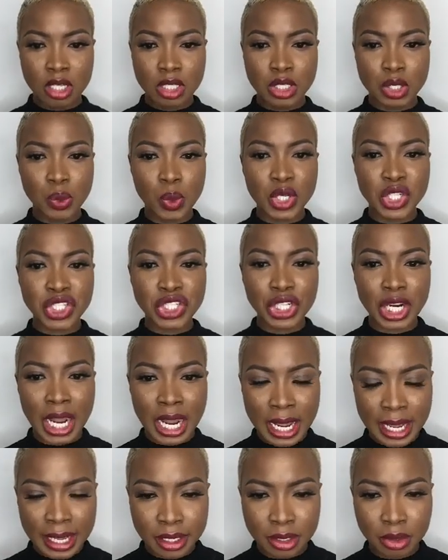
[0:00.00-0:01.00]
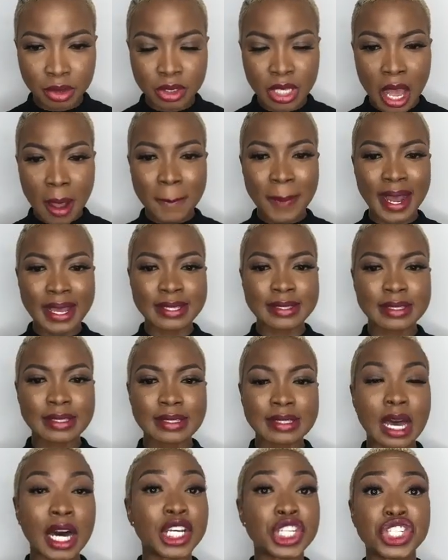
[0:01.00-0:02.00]
to a child by
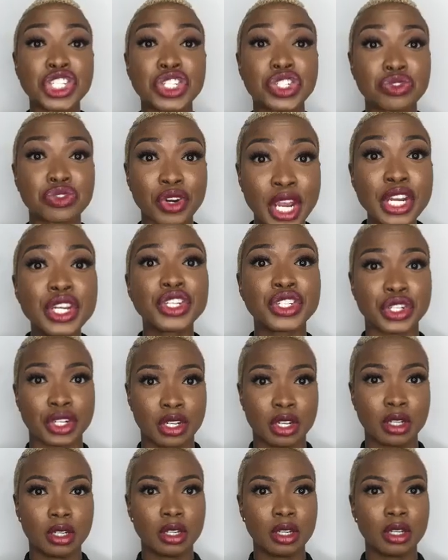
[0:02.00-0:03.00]
a stranger.